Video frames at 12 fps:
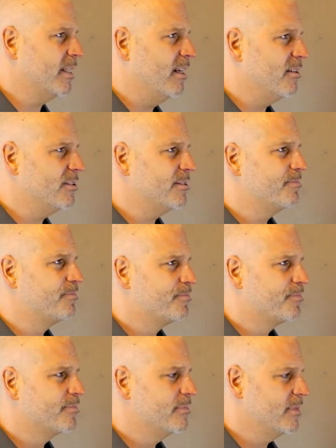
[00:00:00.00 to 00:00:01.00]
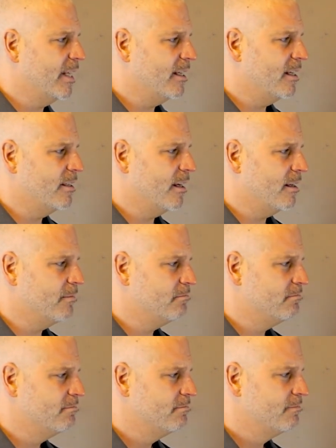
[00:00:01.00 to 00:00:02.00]
else that
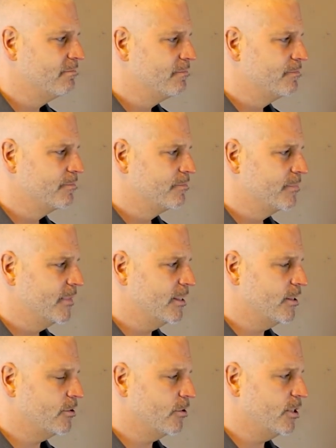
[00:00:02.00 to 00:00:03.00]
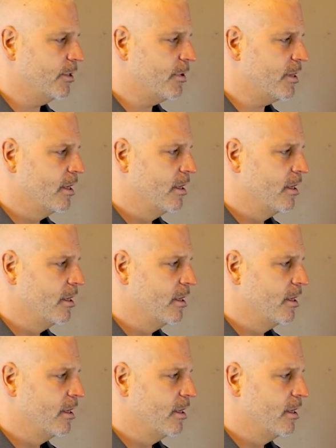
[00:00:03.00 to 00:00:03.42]
it's associated with.